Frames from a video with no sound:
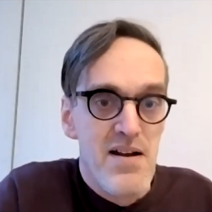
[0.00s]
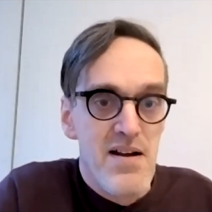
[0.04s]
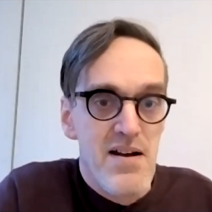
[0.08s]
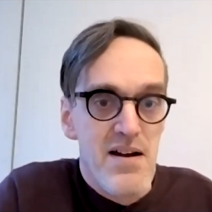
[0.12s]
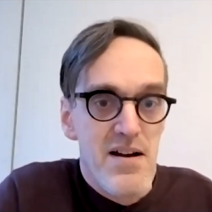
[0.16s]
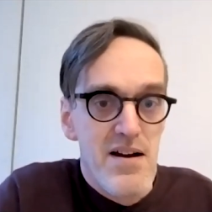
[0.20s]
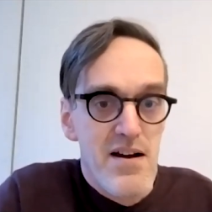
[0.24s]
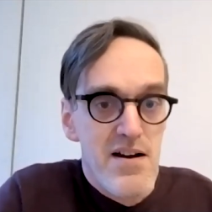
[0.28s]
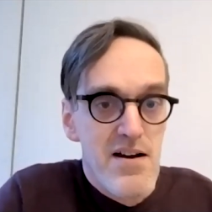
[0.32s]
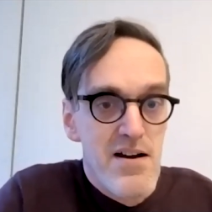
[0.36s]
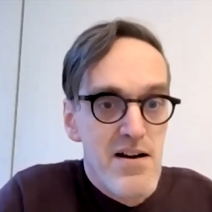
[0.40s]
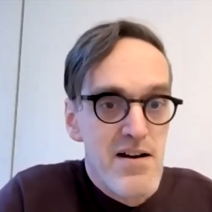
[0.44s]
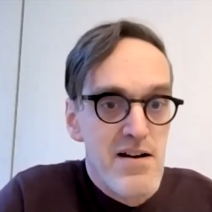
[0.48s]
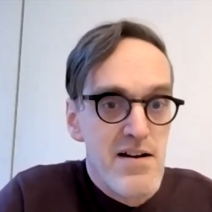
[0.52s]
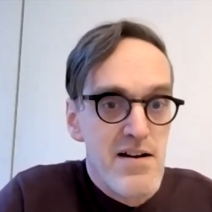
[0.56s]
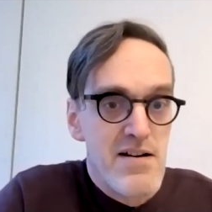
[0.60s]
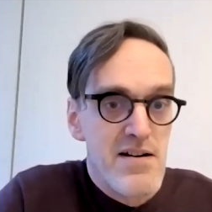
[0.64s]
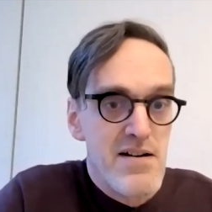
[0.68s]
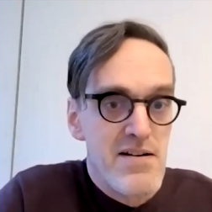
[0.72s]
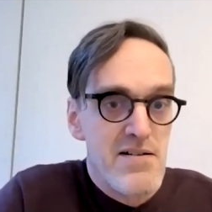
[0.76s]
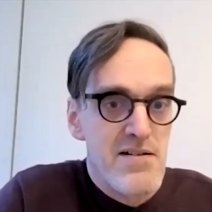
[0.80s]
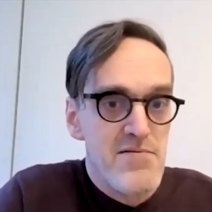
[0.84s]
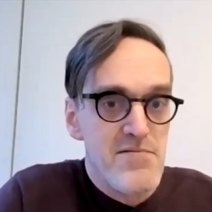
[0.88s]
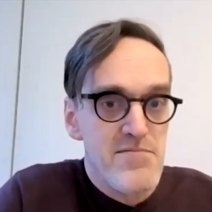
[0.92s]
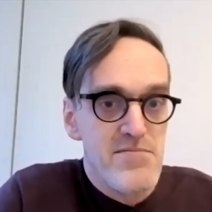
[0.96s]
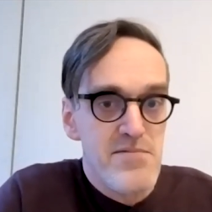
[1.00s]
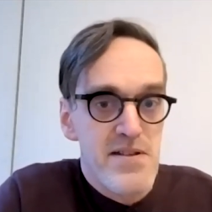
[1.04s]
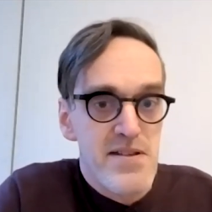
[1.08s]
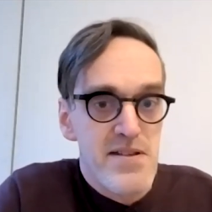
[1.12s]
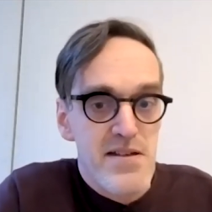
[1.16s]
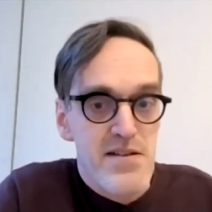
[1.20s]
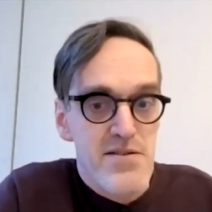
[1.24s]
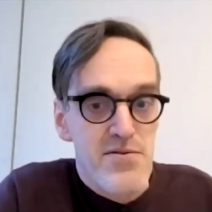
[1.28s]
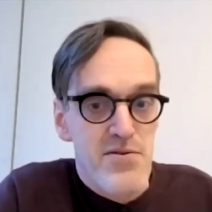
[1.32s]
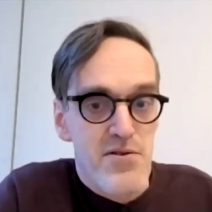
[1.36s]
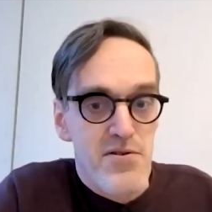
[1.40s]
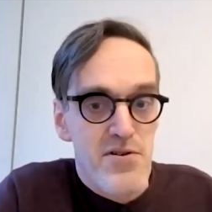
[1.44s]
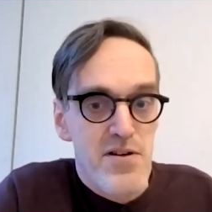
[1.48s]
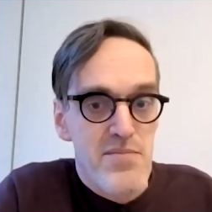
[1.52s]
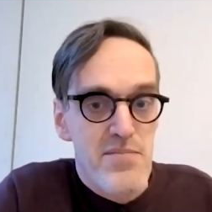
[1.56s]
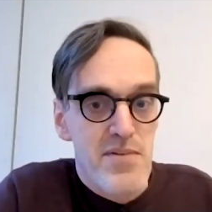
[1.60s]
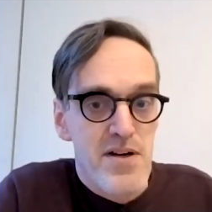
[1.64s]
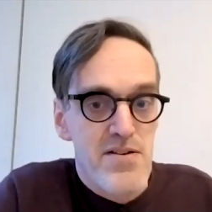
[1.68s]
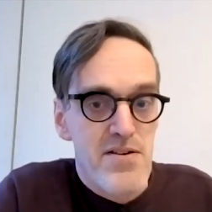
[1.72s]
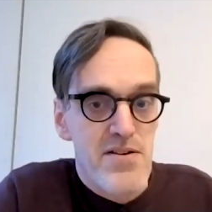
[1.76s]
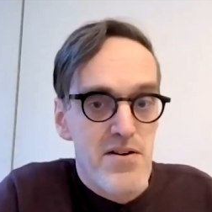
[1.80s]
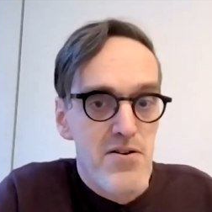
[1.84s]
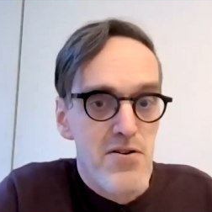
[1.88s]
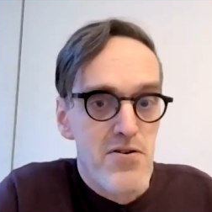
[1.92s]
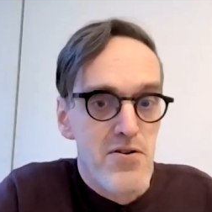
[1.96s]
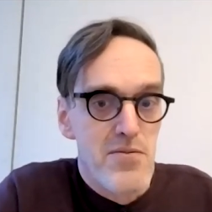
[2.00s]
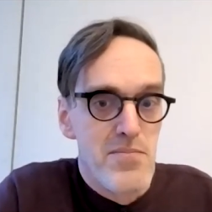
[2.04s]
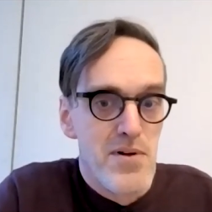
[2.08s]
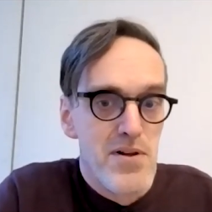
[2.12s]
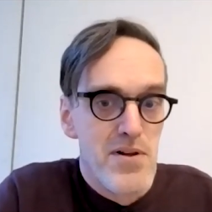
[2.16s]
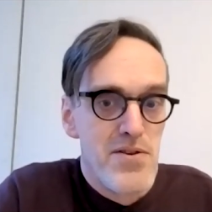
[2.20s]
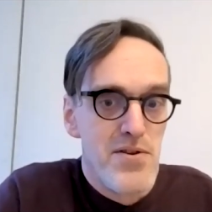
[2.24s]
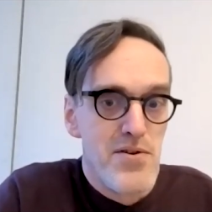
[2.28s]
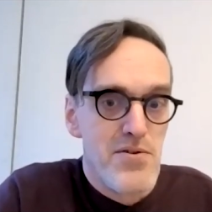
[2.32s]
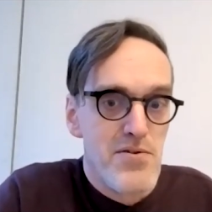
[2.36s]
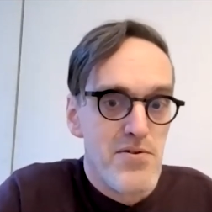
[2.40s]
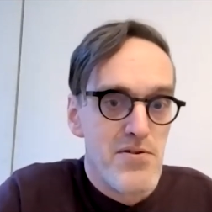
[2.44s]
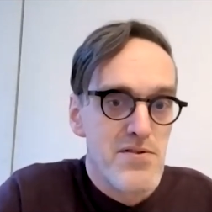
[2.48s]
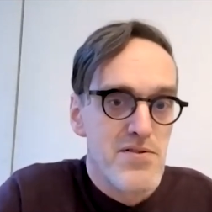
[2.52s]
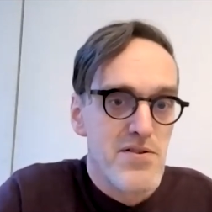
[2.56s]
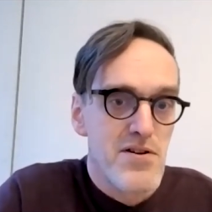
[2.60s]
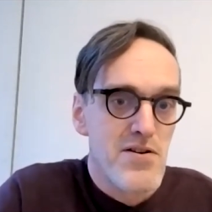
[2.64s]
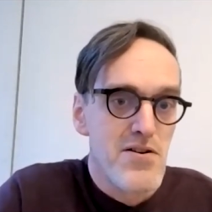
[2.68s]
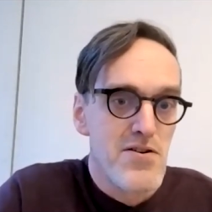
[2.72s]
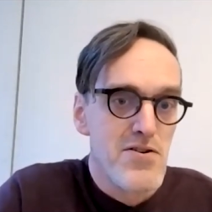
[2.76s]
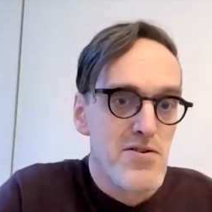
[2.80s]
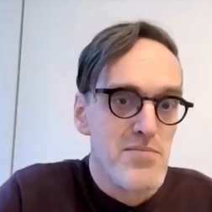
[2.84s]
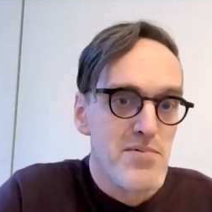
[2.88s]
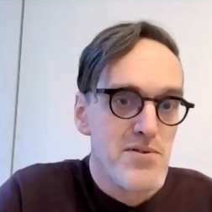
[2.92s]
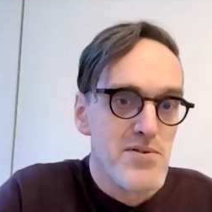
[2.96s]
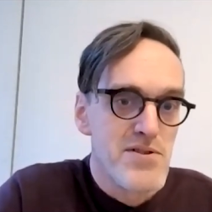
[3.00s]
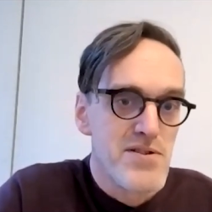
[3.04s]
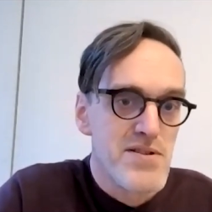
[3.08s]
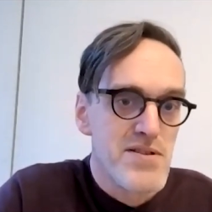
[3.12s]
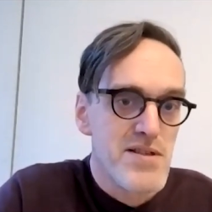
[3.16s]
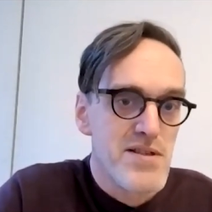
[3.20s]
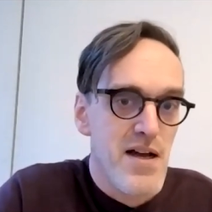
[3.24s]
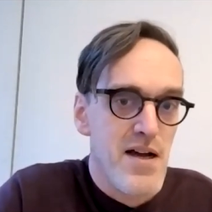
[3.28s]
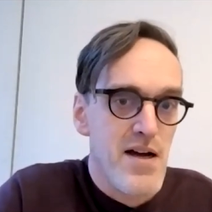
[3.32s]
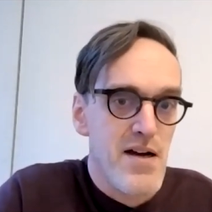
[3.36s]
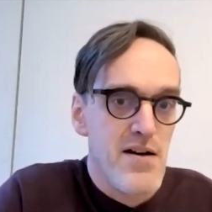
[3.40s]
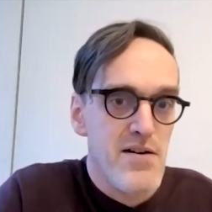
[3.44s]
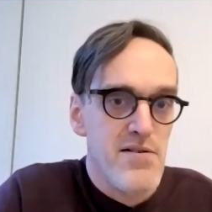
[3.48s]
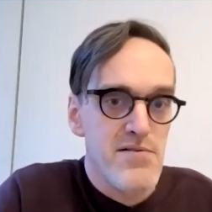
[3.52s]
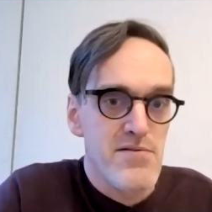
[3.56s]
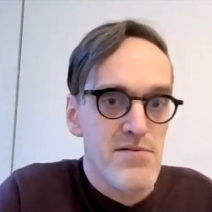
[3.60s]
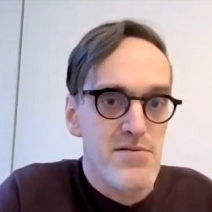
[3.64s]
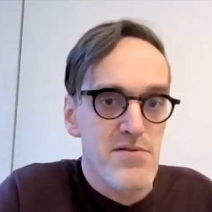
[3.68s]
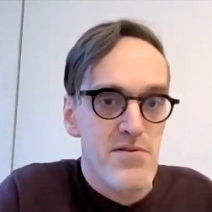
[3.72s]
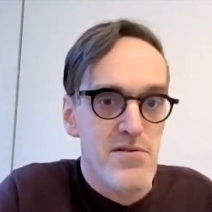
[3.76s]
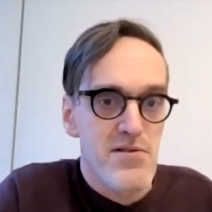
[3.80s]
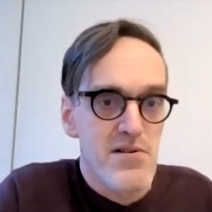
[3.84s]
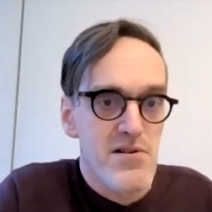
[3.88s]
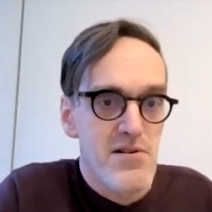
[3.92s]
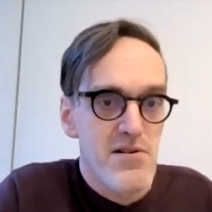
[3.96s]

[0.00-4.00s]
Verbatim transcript: uh, we can talk about the global north the global south or,